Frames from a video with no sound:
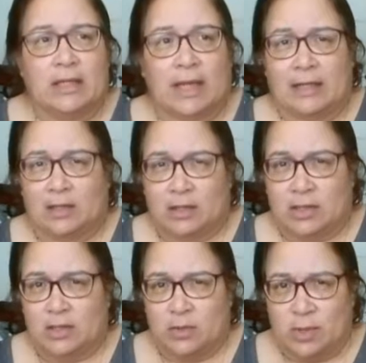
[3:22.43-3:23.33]
that
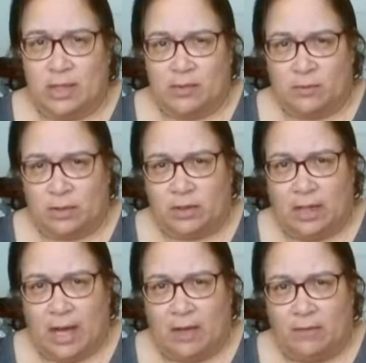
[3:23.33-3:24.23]
doesn't do that in real
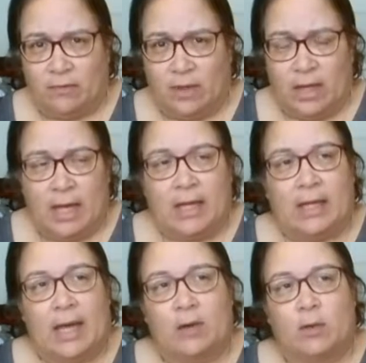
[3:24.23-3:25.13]
life?
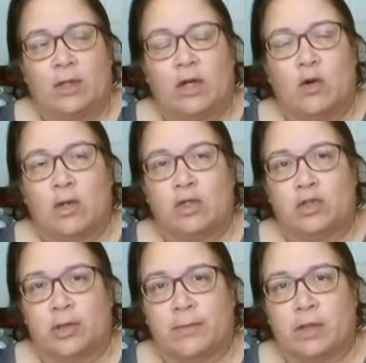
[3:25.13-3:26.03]
Like when they go on a
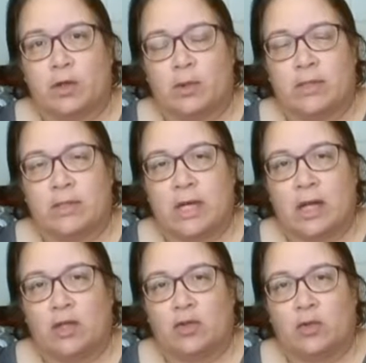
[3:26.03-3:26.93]
trip, they always
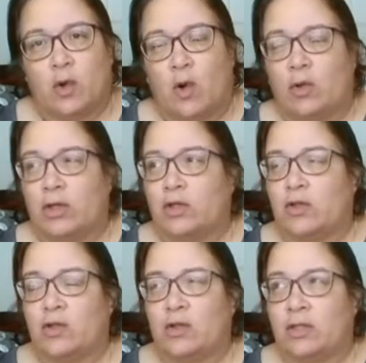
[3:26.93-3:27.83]
tell you all the
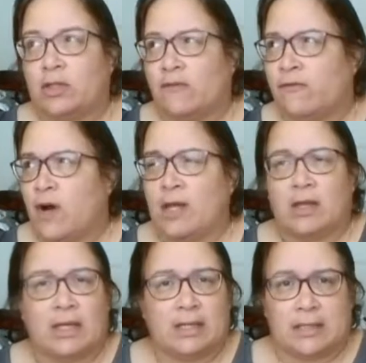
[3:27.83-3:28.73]
good, fun
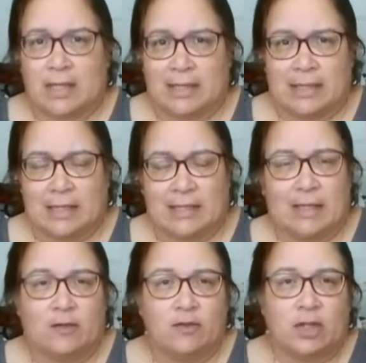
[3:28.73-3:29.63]
things they did. They
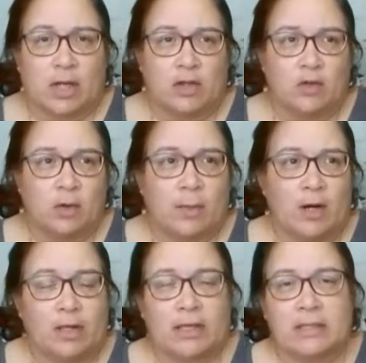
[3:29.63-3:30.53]
don't tell you
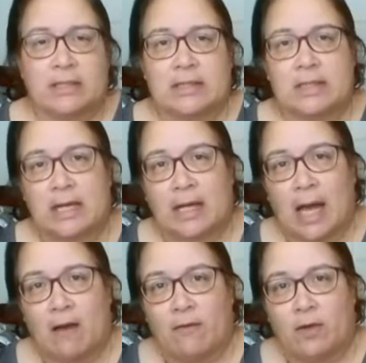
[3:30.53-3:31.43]
about getting sick
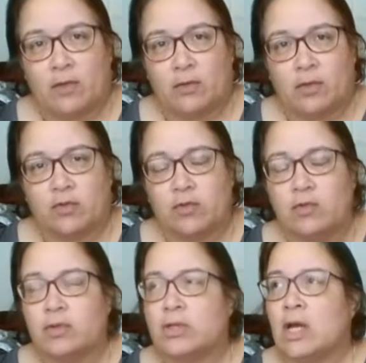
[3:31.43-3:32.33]
halfway through the
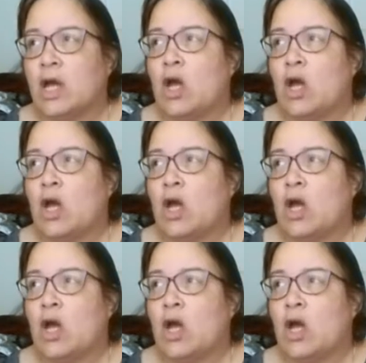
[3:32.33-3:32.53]
cruise